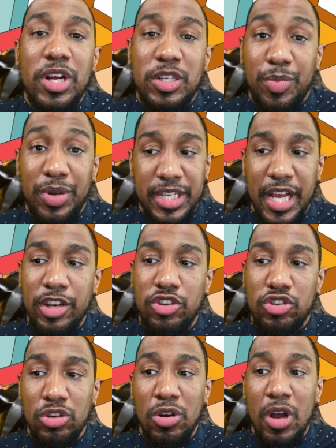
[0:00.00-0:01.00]

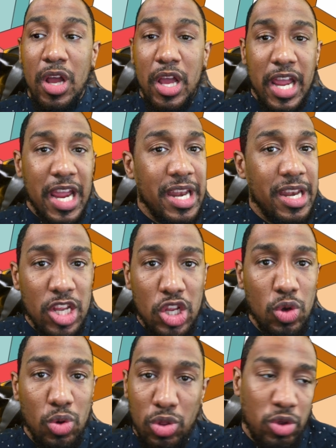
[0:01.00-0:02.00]
potential in
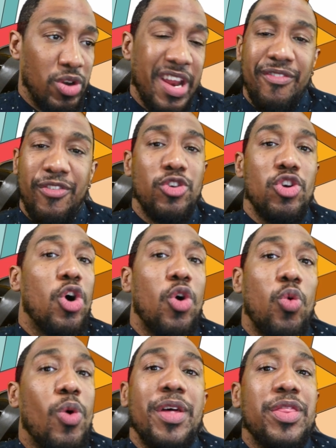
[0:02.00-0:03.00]
youth. You never know
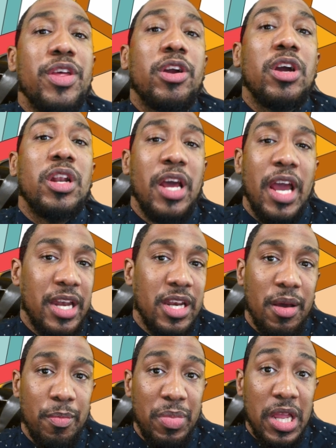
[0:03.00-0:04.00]
what they're going to end up
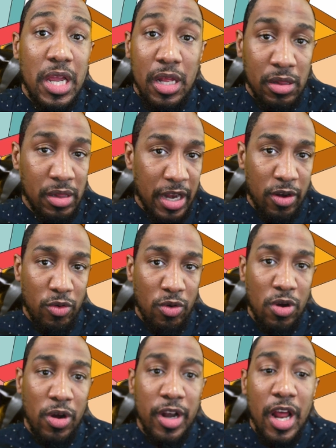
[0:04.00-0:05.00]
being later
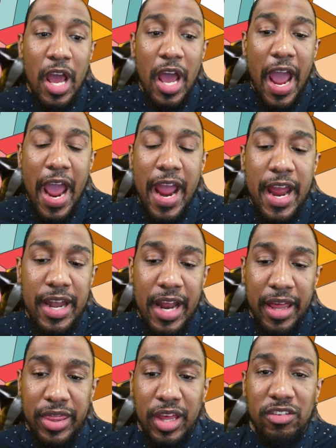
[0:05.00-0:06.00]
on. And I
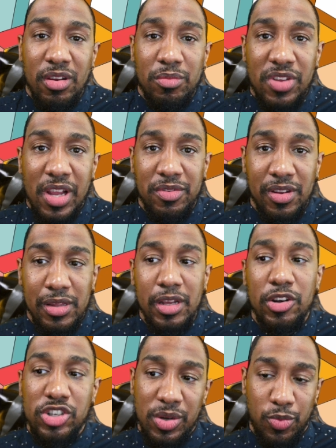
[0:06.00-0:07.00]
think sometimes in
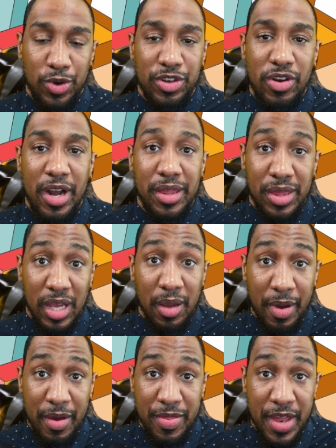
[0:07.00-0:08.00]
leadership, we try to think about
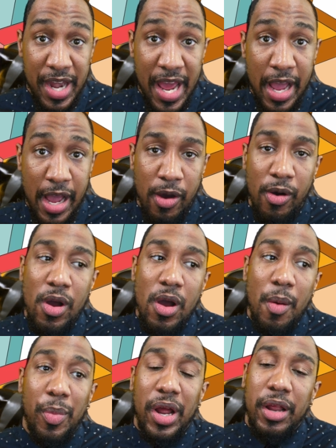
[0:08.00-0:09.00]
the now.
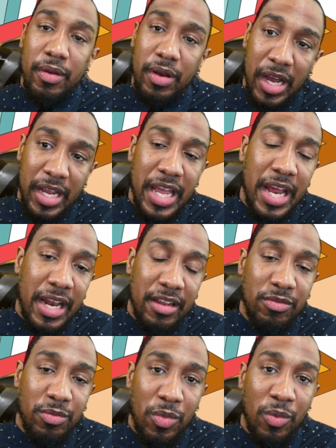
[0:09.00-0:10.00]
But again, as
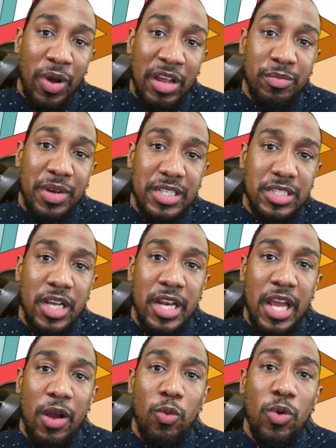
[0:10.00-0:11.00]
my study, I
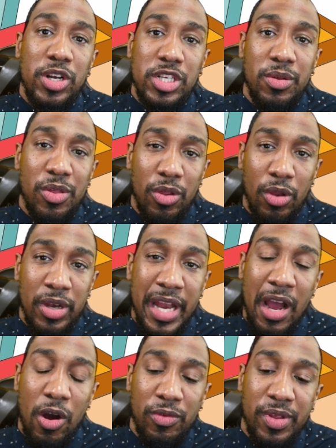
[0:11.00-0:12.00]
want to not
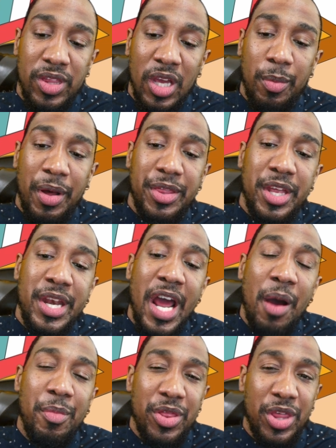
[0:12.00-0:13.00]
only think about the now,
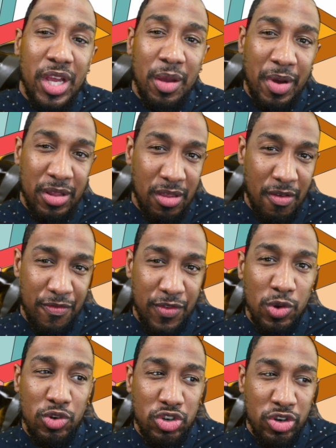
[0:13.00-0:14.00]
but think about the
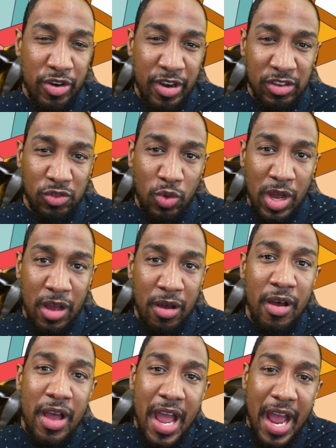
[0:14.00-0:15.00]
future as well.
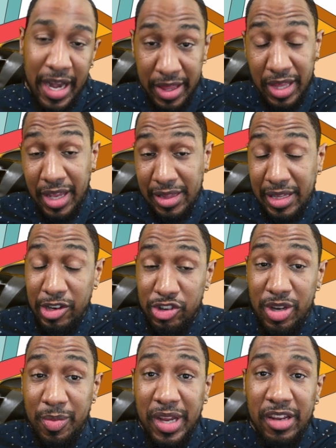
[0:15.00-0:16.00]
And I think in leadership, it
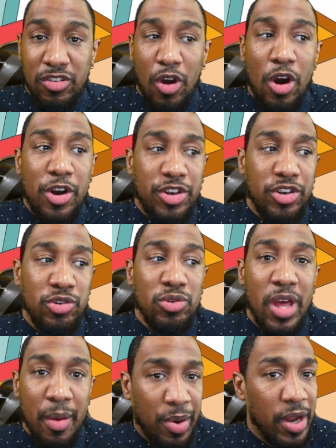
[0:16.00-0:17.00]
gets hard to do that.
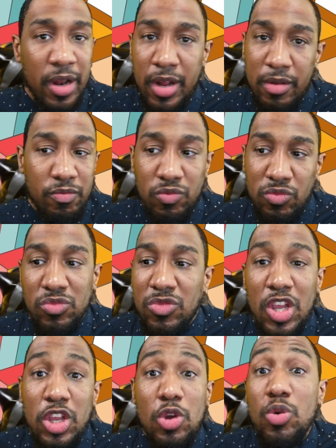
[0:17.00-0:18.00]
But the
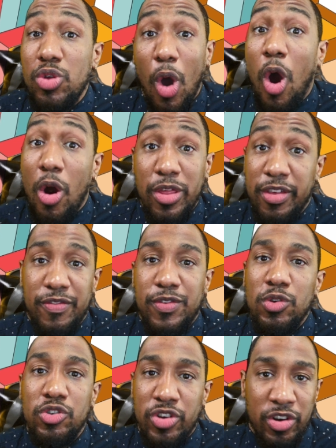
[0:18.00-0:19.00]
youth are the
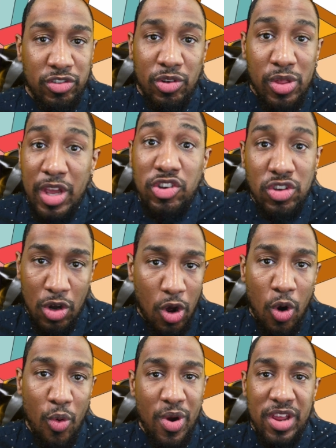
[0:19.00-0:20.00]
future, so they should
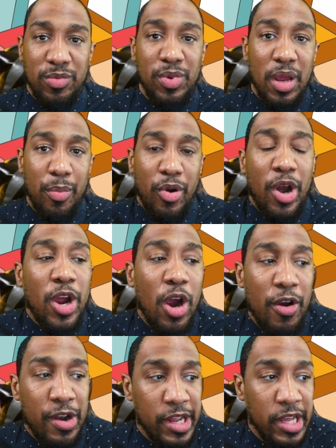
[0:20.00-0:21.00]
always be a
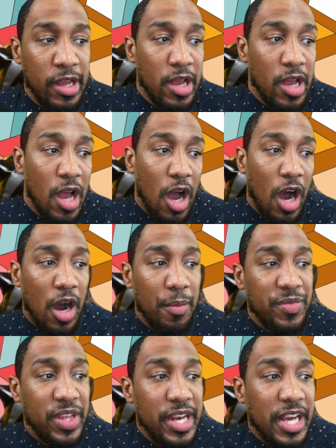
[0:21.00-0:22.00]
priority. The
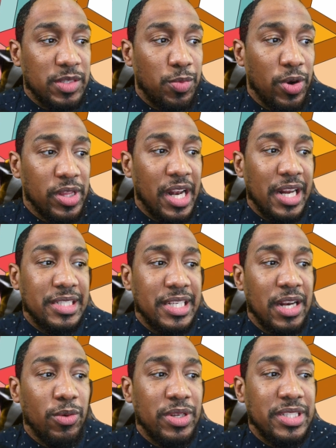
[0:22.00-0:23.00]
next point that I said
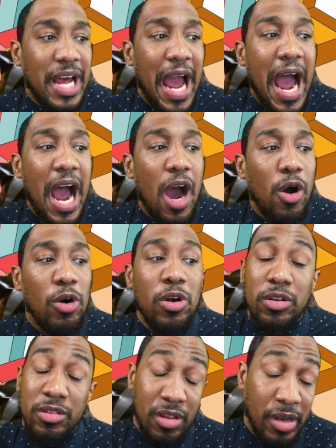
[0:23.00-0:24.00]
was
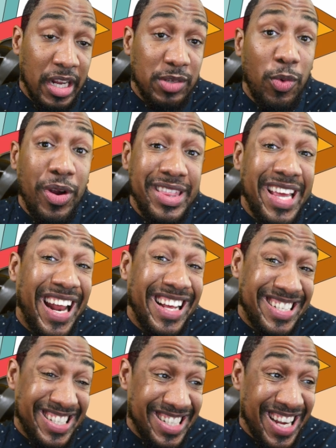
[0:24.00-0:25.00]
the next point that I
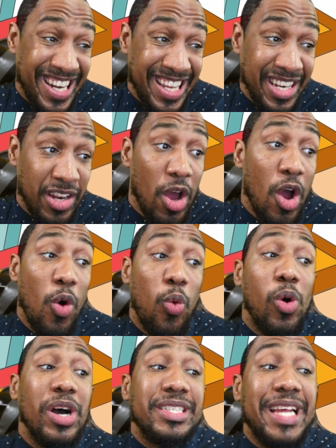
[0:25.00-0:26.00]
studied
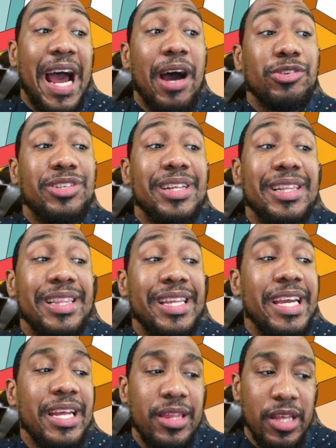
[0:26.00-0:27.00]
was how to lead
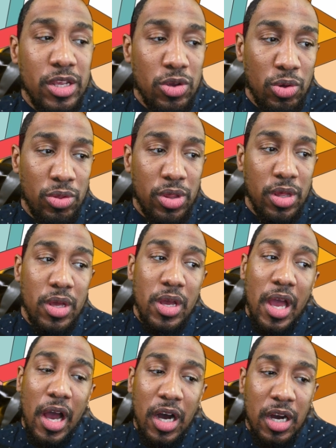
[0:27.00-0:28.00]
the youth.
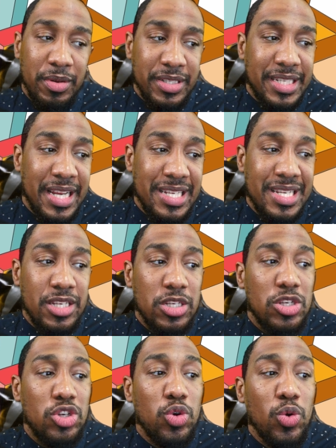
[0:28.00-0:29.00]
It says,
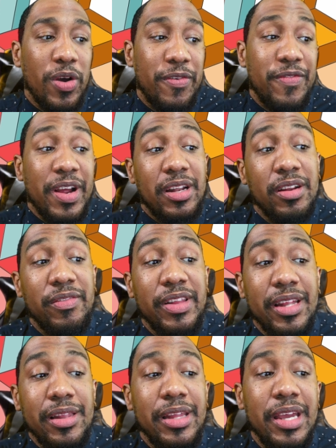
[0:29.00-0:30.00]
to effectively
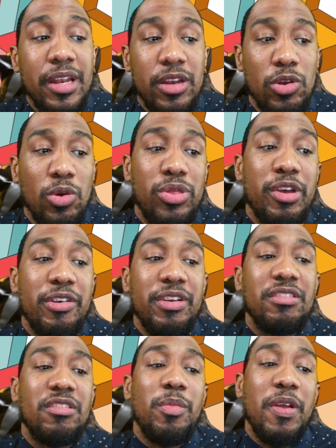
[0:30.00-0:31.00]
lead youth, there needs to
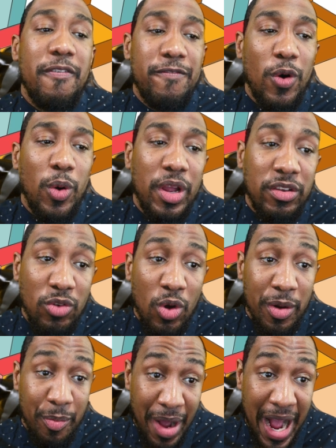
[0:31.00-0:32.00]
be a focus on
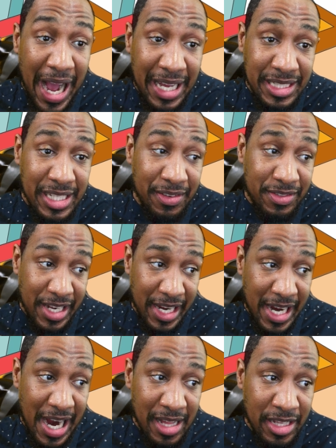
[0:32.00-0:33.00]
positive
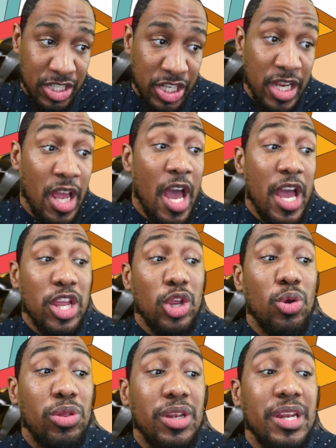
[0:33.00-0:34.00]
psychology. Youth
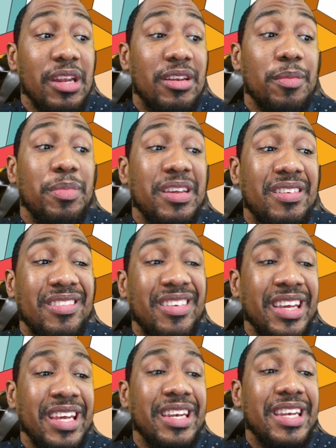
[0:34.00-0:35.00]
need to be
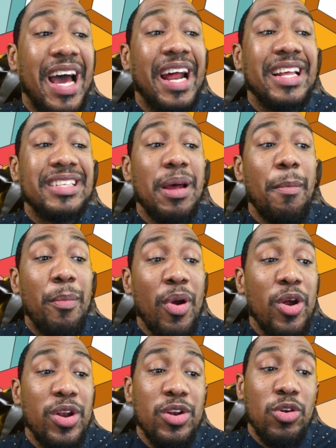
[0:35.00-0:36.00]
seen not as a
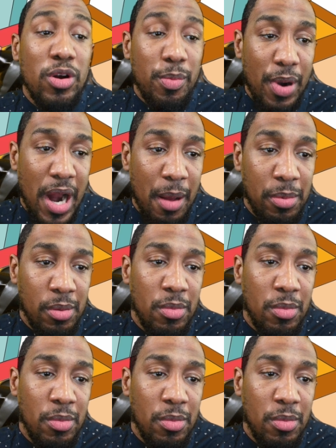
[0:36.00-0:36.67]
burden or a problem,